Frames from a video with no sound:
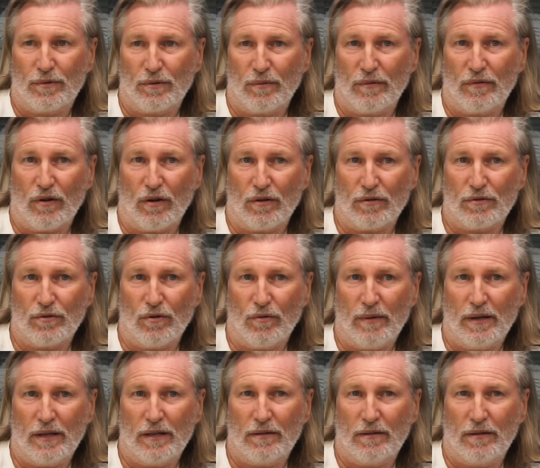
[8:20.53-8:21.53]
So we've got so
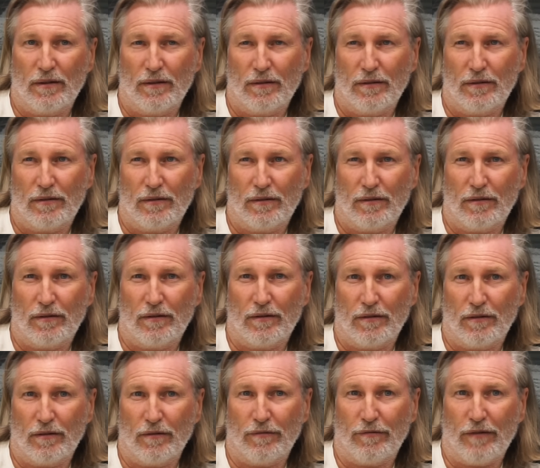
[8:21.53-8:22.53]
many
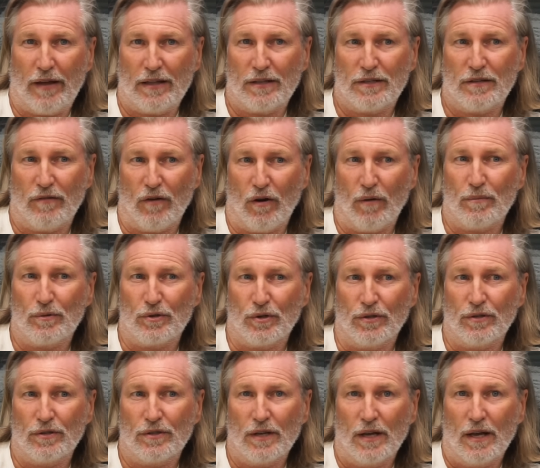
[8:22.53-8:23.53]
defensive
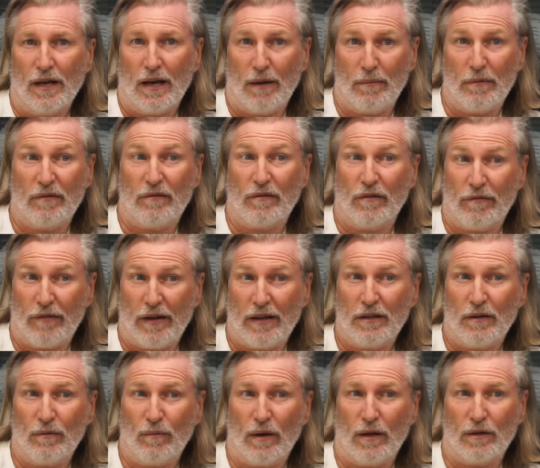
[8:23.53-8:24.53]
options, and we've
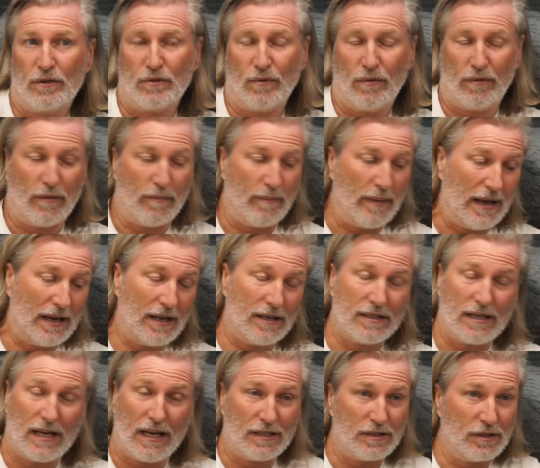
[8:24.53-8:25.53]
defended well, so the
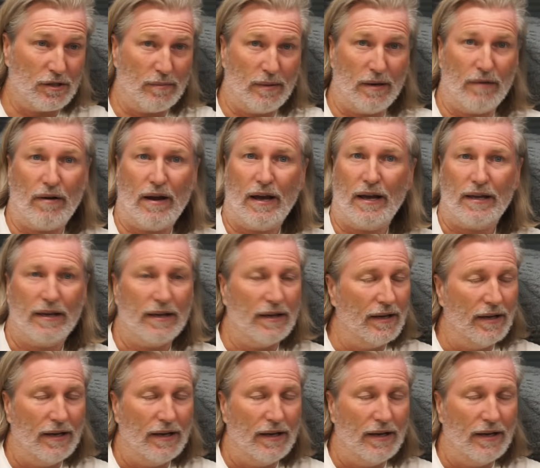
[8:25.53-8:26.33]
balance has to be right.